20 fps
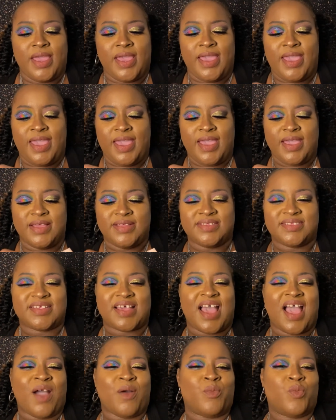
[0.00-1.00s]
and
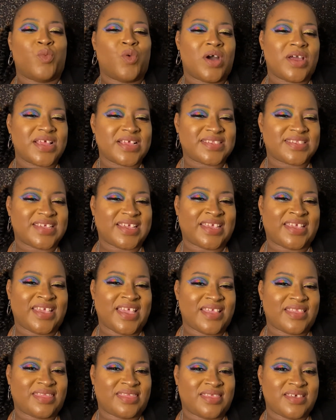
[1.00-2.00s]
I wanted to
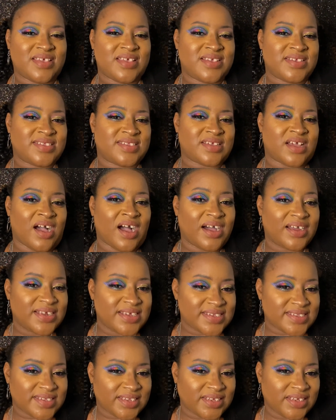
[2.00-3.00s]
get this
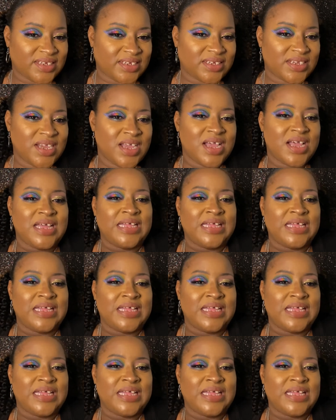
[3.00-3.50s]
honestly,